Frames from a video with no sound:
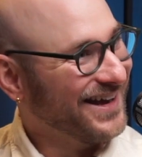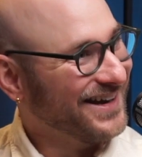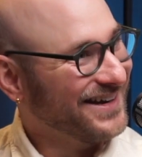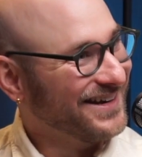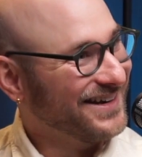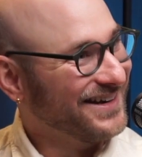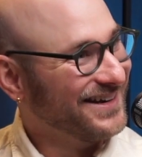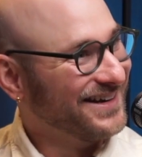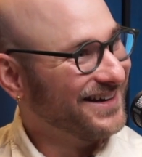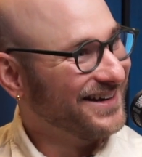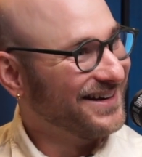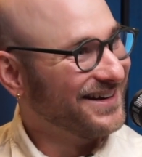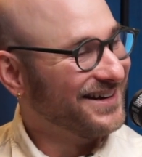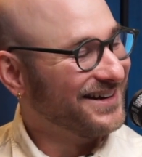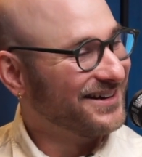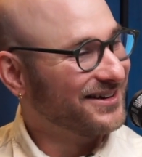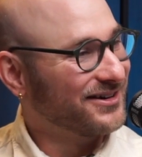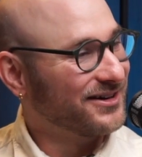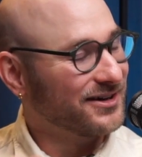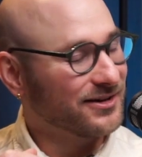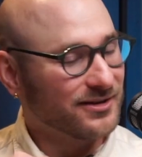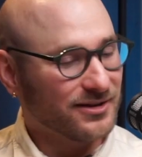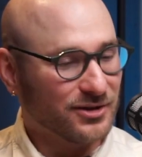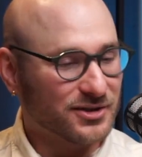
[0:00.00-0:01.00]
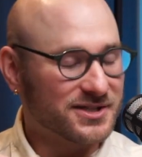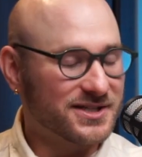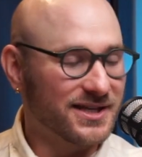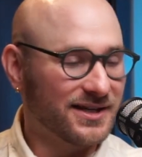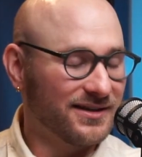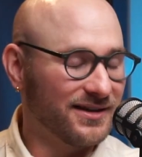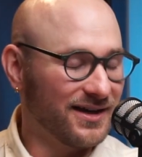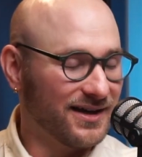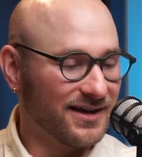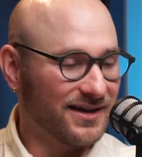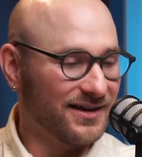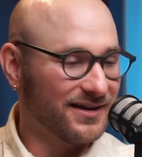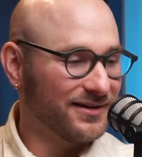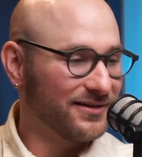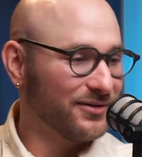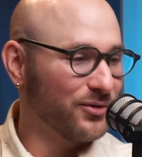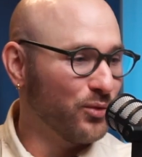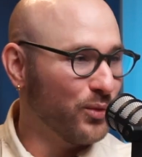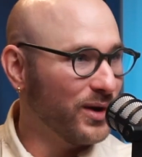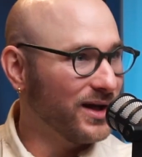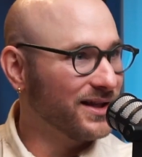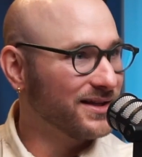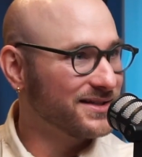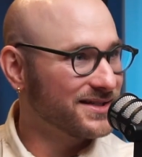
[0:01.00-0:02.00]
And uh, or looks at uh,
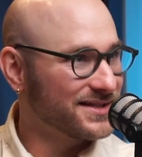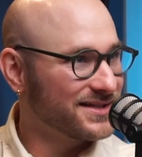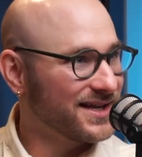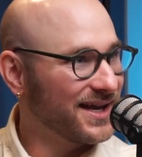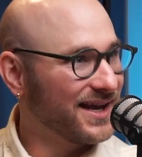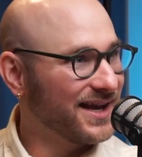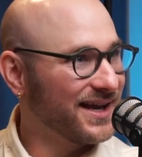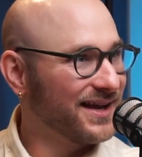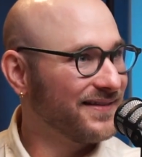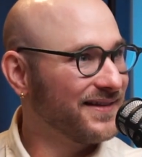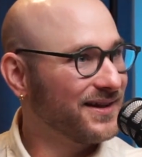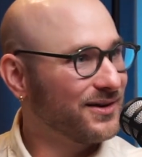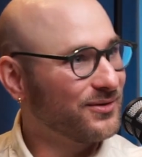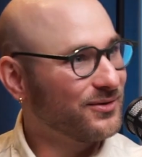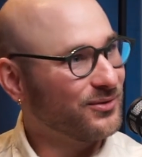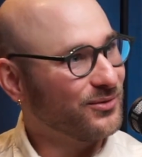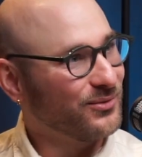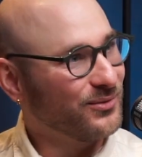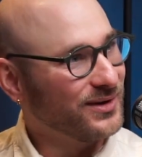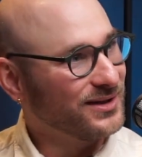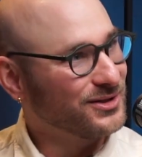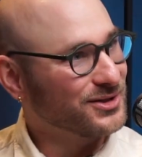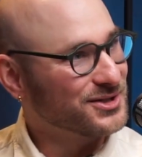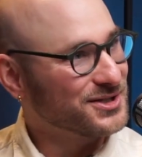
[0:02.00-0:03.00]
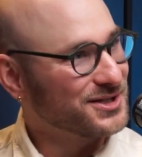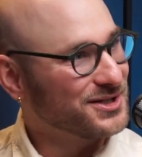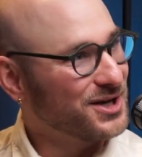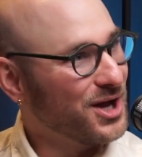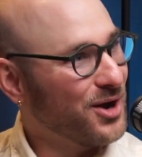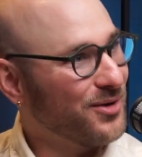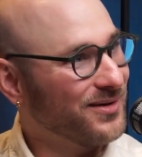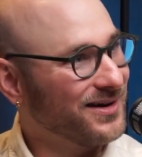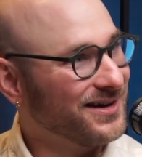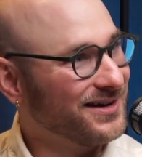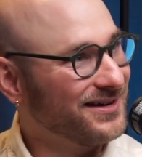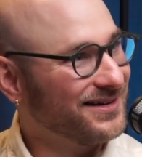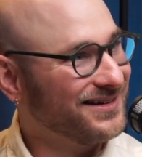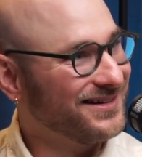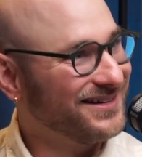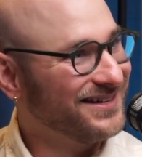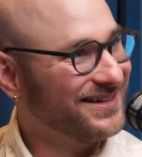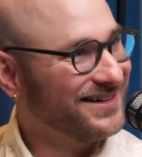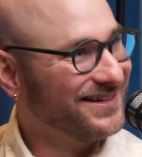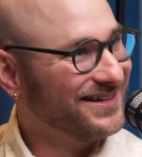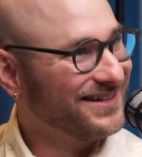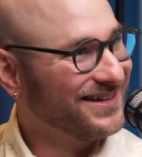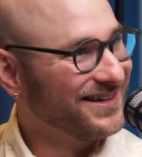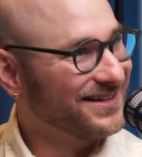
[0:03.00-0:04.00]
Will says, "Hey," and then Will looks at Noah
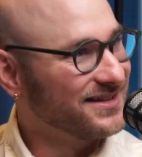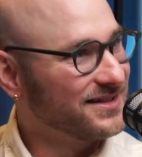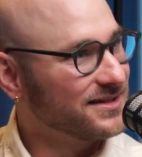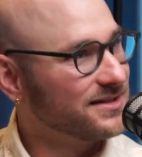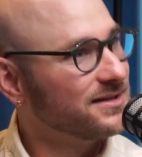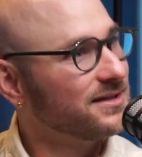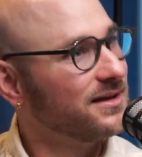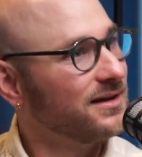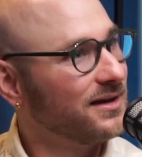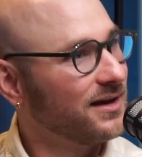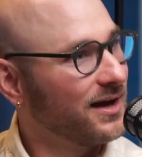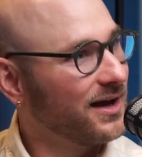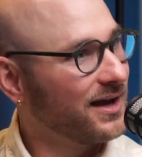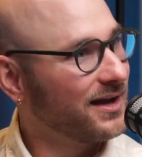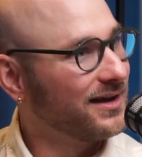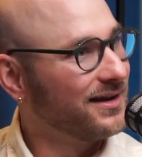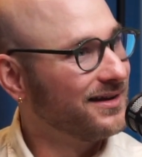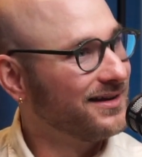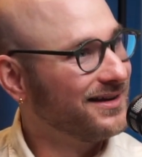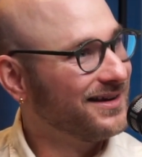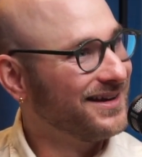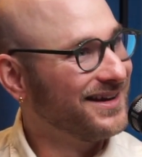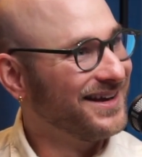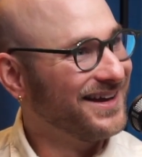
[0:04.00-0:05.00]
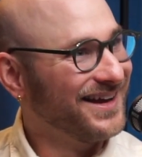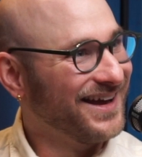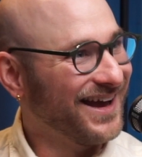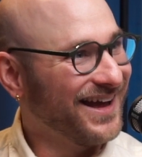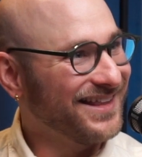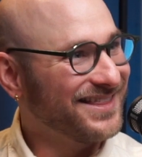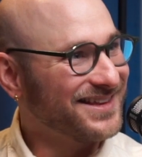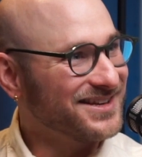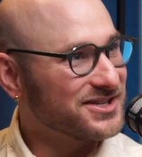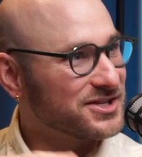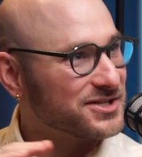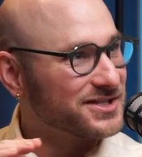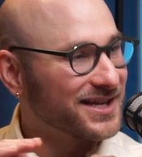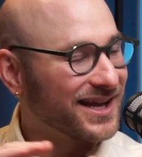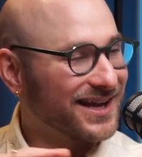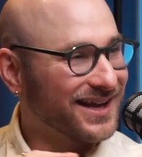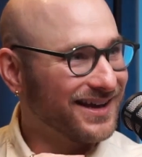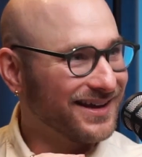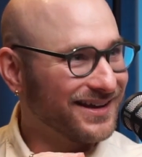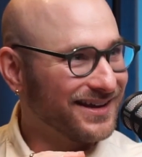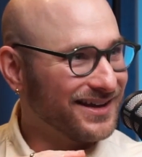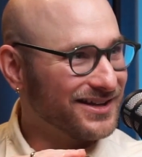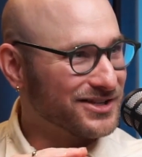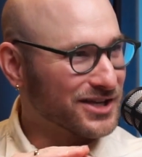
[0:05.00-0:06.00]
and says, "Hi." And they just
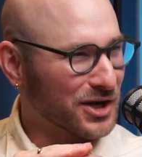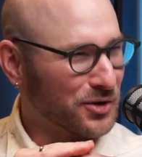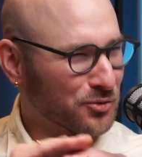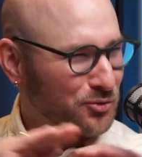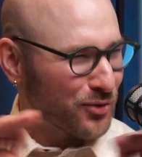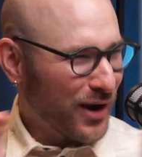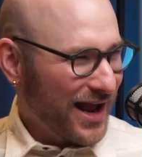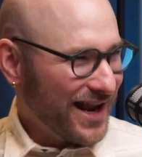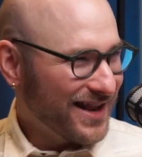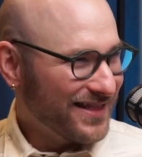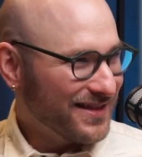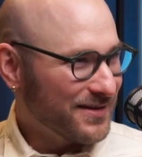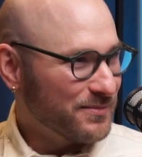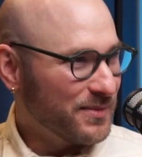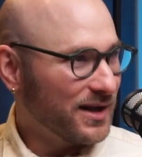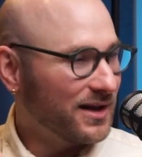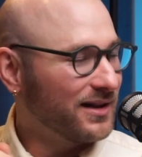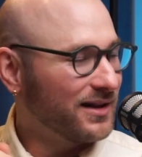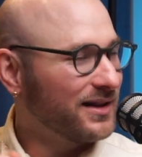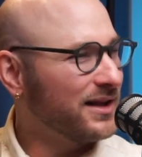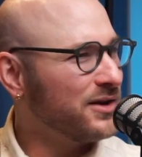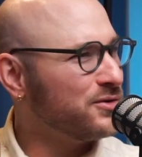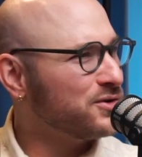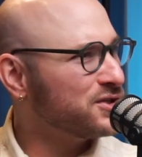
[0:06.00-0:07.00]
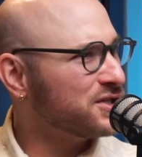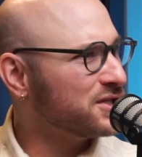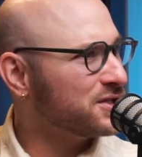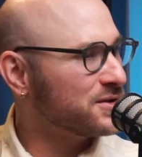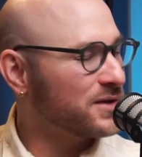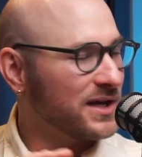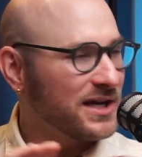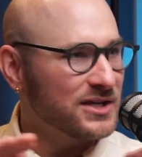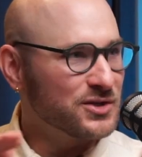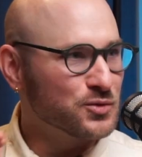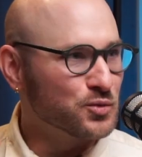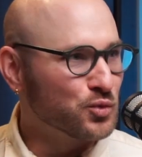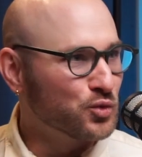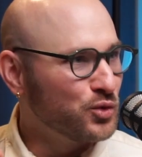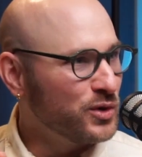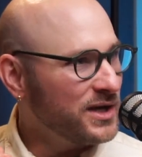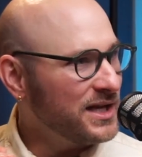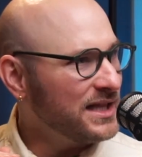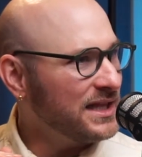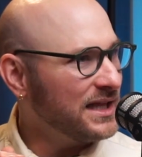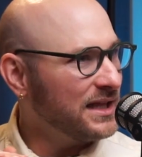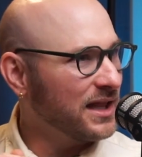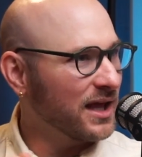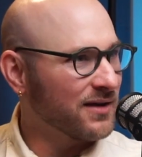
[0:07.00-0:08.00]
like it's like right in the middle. It was just it's
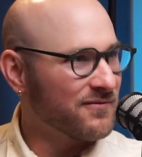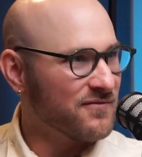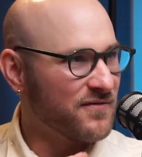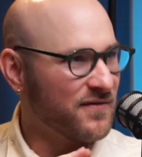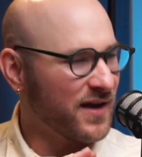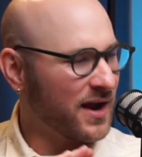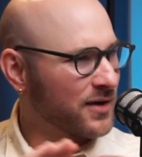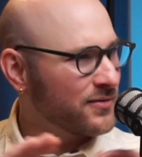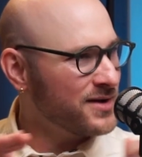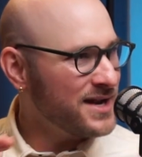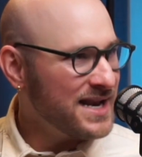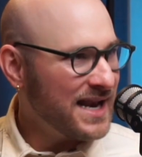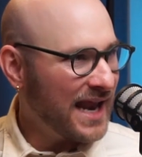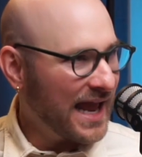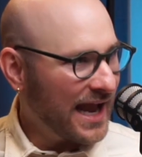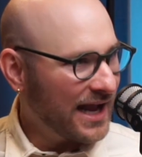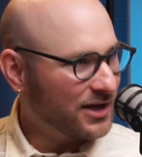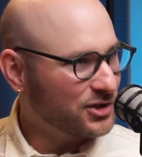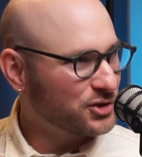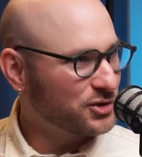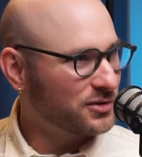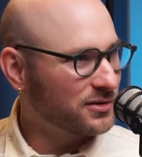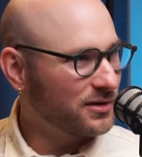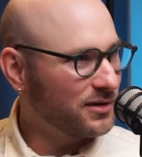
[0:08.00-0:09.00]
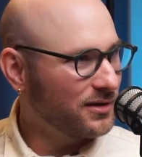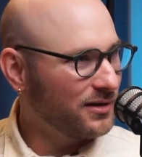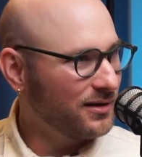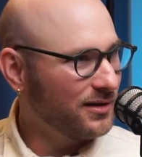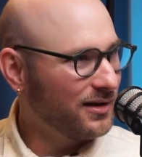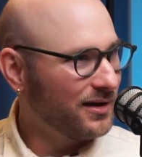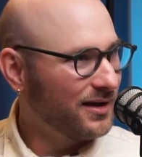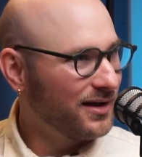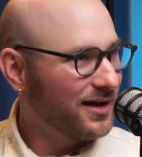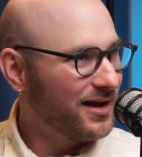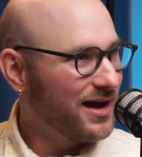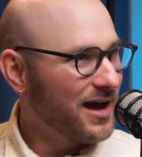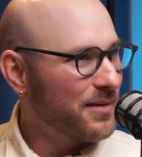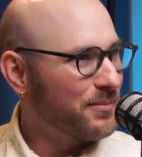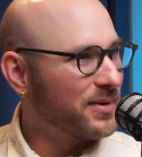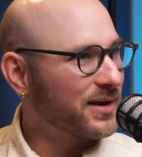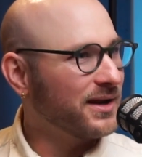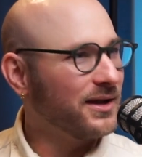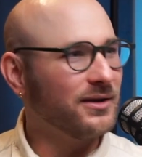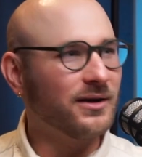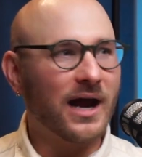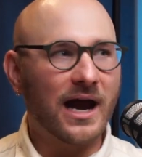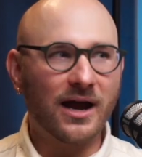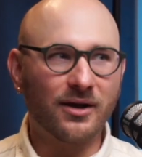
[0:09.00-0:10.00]
really like very natural. Yeah. But
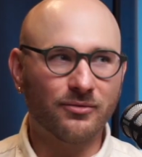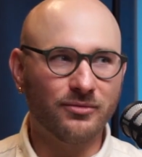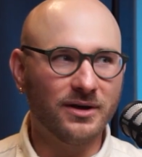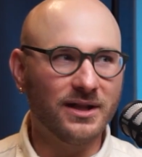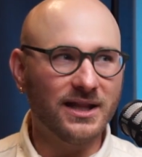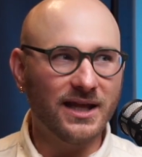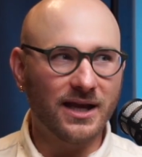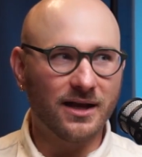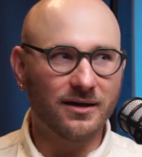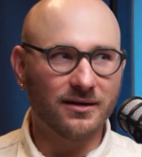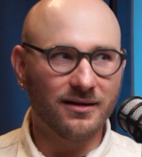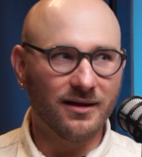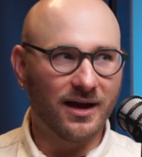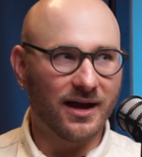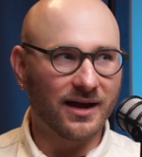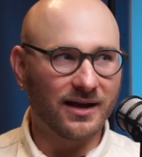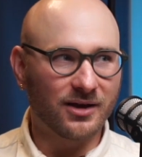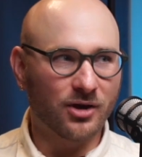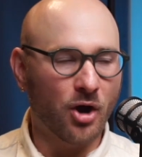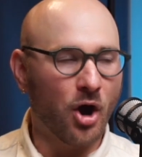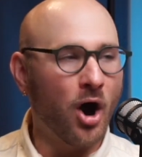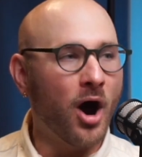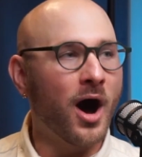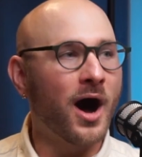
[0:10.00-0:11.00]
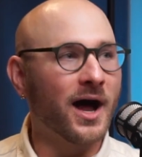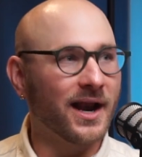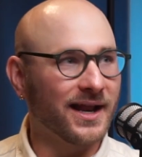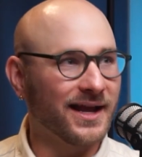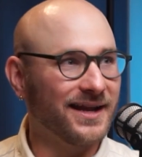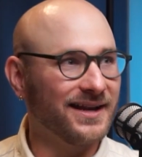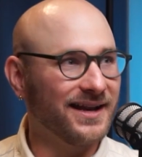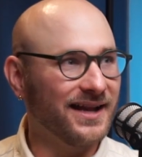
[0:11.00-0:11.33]
it, I really I caught it.